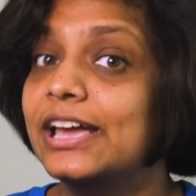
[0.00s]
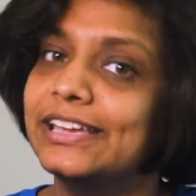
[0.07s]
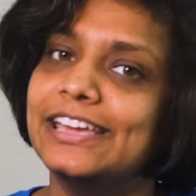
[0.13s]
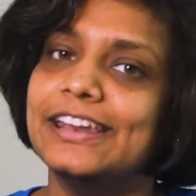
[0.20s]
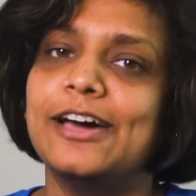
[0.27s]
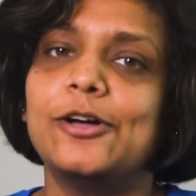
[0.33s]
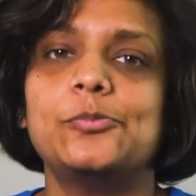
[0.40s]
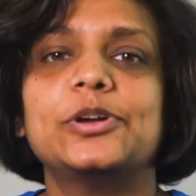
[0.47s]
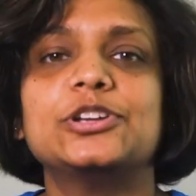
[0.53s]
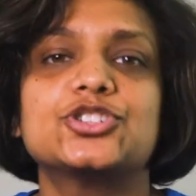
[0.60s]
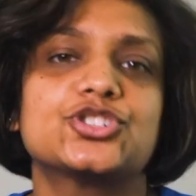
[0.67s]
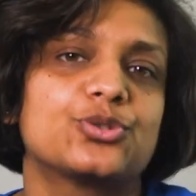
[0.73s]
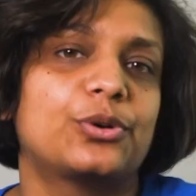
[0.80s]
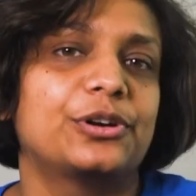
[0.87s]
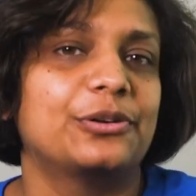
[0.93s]
can help
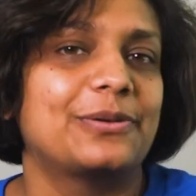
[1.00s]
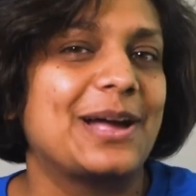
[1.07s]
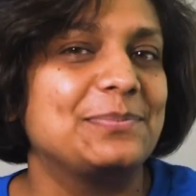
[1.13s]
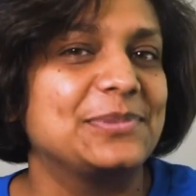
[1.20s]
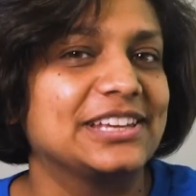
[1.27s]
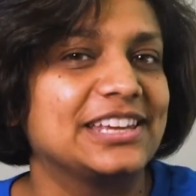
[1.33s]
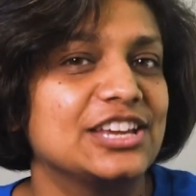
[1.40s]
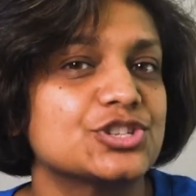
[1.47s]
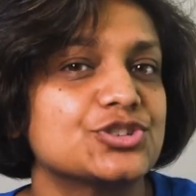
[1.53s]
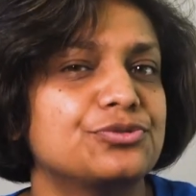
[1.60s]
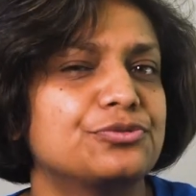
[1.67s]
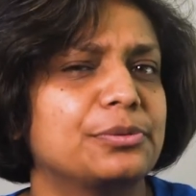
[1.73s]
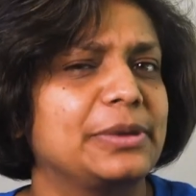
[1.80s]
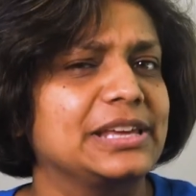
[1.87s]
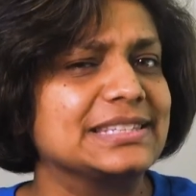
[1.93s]
ensure your
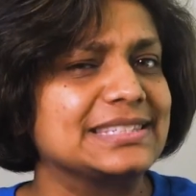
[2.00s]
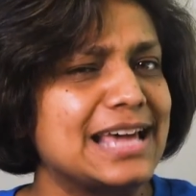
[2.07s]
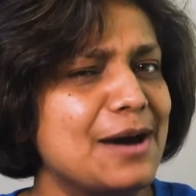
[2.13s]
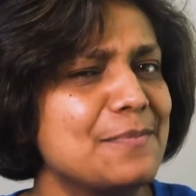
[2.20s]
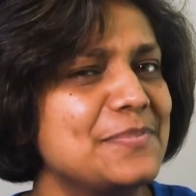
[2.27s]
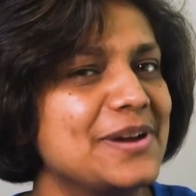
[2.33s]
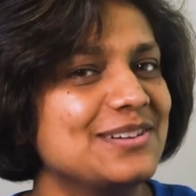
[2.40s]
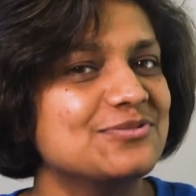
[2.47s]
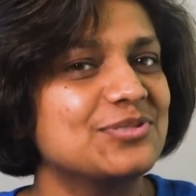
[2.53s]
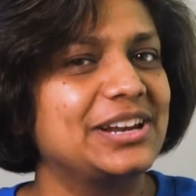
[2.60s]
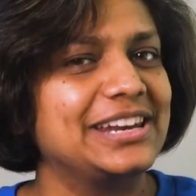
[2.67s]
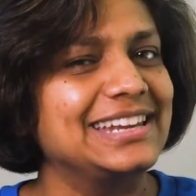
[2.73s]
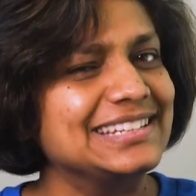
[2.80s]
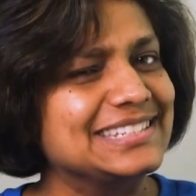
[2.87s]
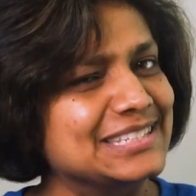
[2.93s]
application remains up and
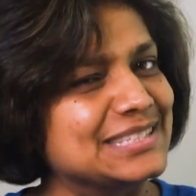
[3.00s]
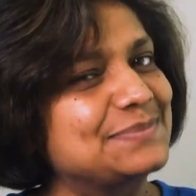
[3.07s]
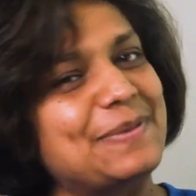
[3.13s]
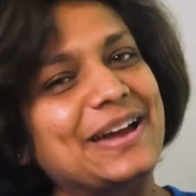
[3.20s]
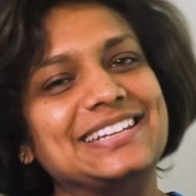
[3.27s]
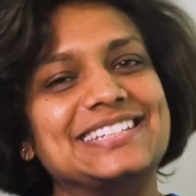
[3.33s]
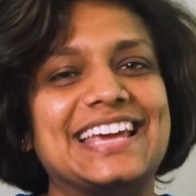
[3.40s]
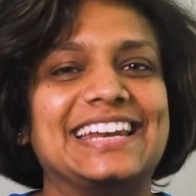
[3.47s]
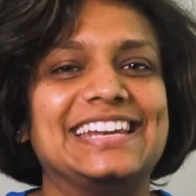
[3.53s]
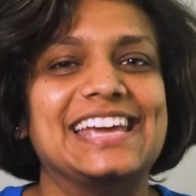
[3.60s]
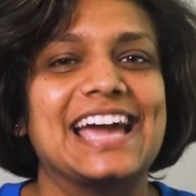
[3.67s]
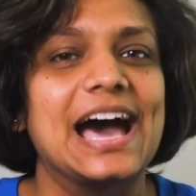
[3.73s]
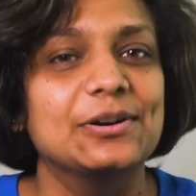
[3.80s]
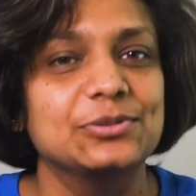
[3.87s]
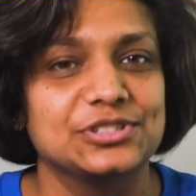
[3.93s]
running despite
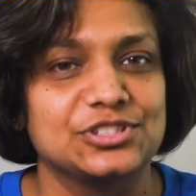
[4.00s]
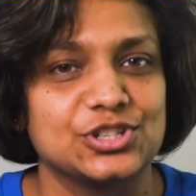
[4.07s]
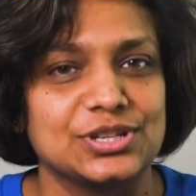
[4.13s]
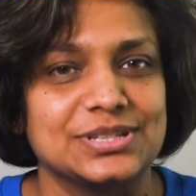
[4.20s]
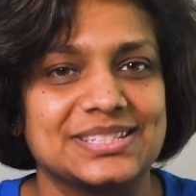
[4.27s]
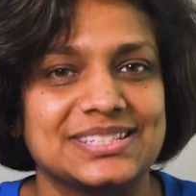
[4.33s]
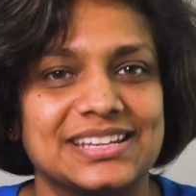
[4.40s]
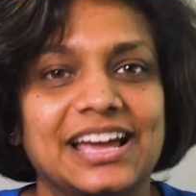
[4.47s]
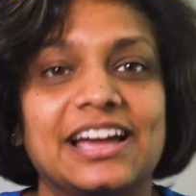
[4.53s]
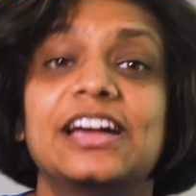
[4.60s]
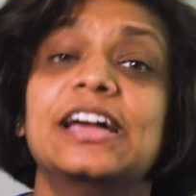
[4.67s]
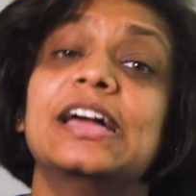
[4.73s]
any outages.